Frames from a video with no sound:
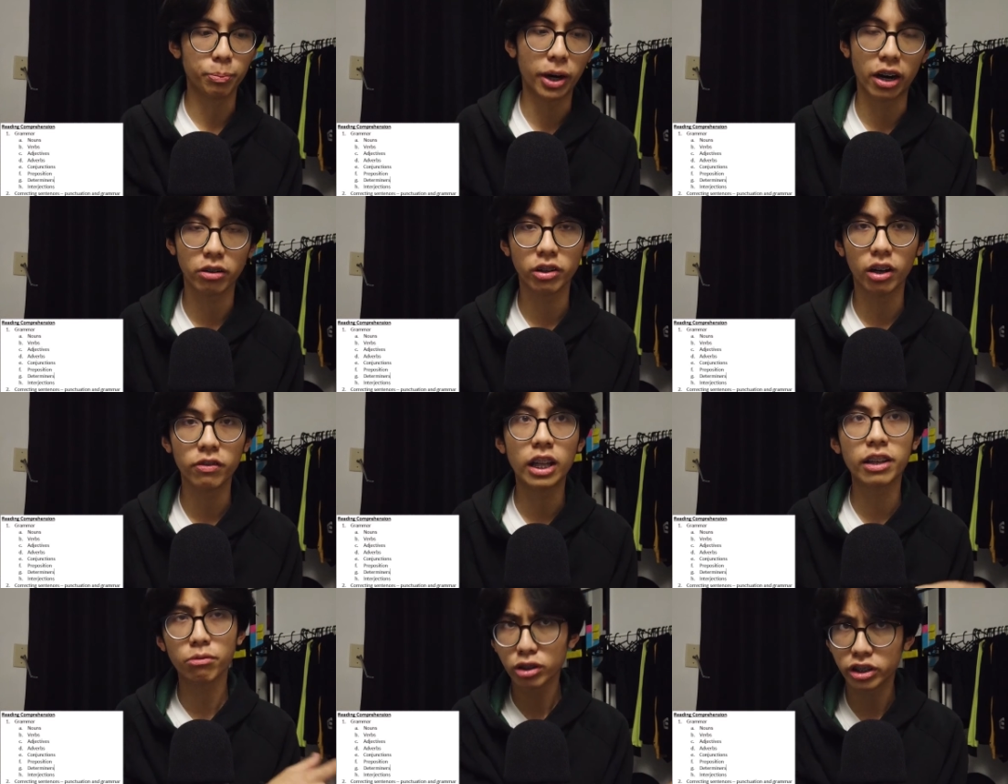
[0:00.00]
the paragraph
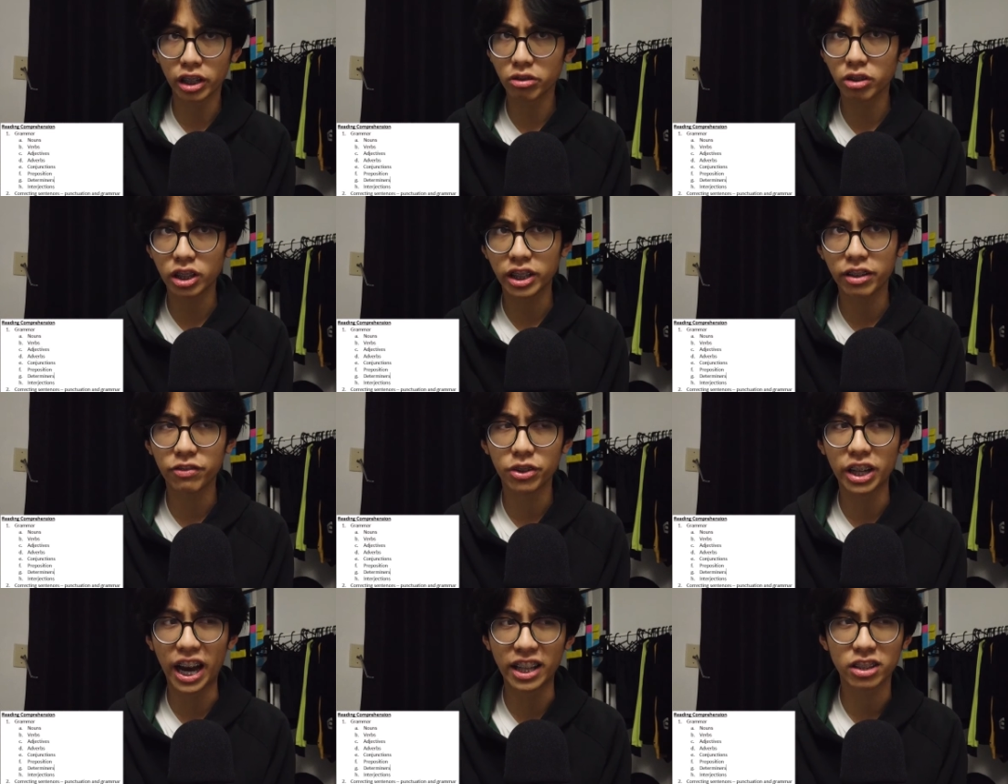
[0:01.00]
and that will generally give you
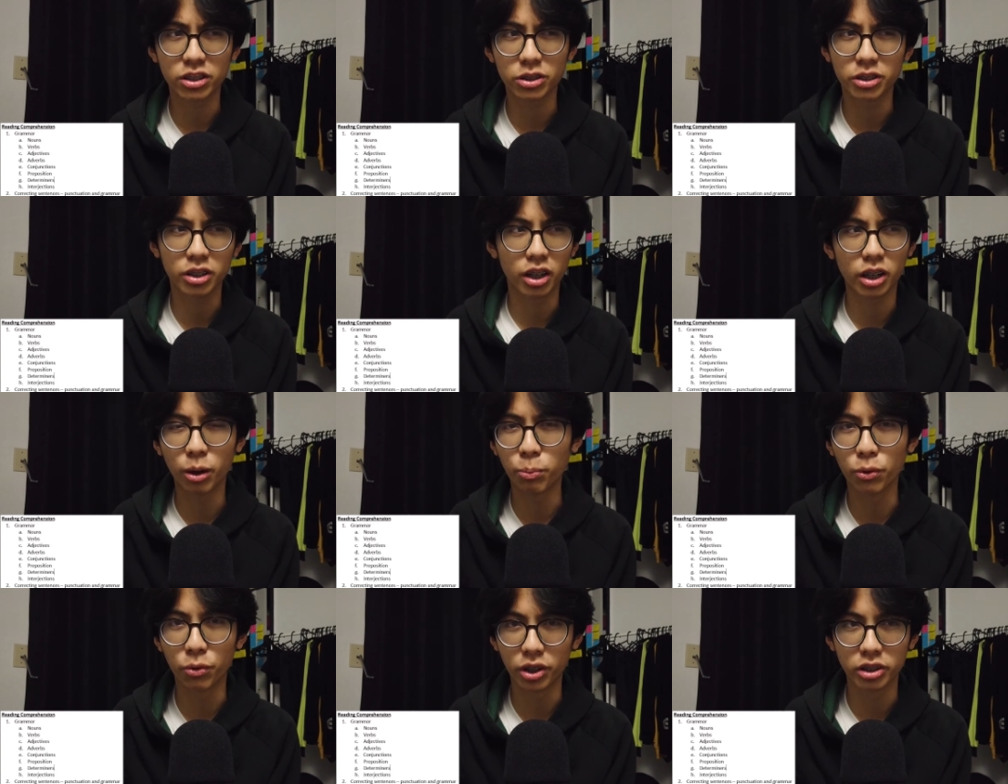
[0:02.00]
the answer a
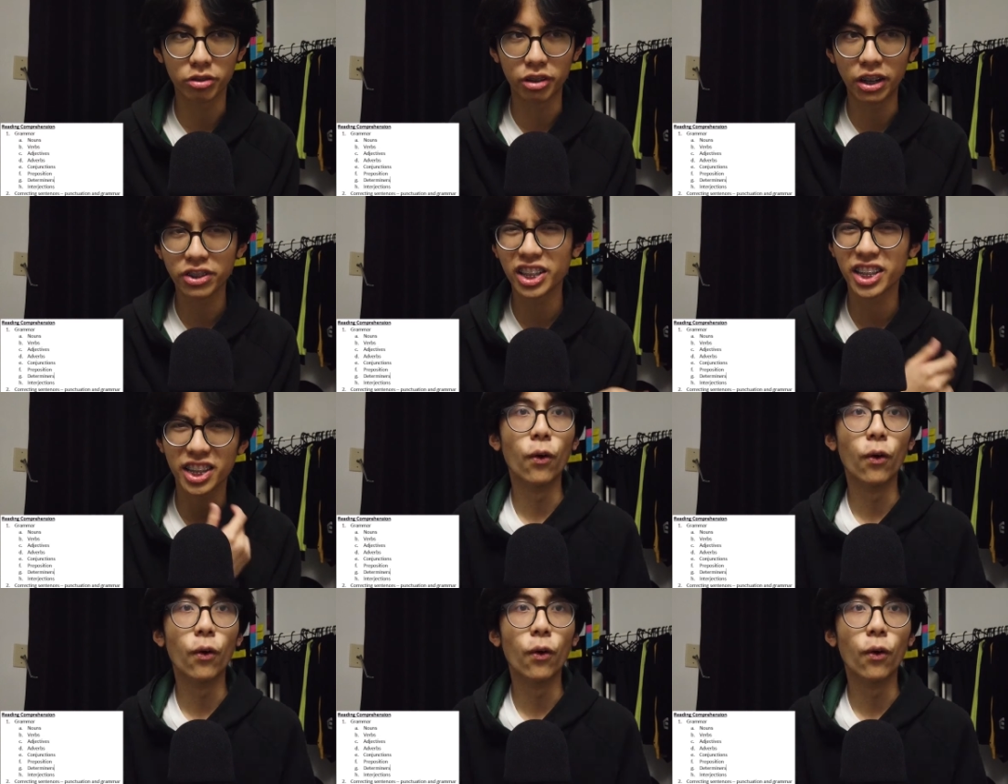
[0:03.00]
couple words around it.